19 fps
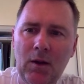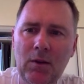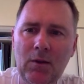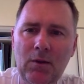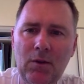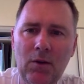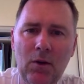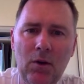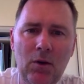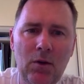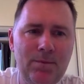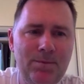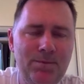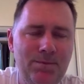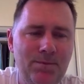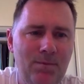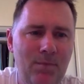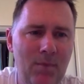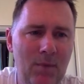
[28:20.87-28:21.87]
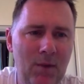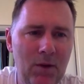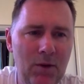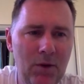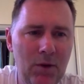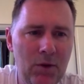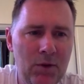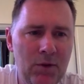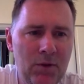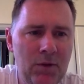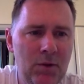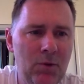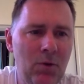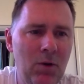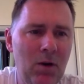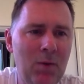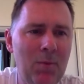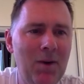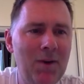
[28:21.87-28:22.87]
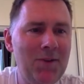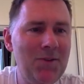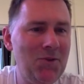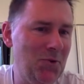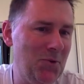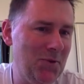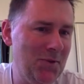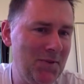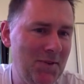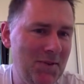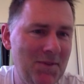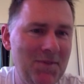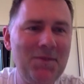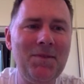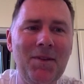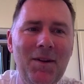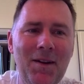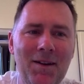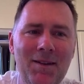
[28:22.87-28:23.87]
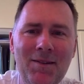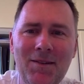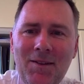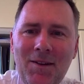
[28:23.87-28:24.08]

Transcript: So those of you who are my students, yeah,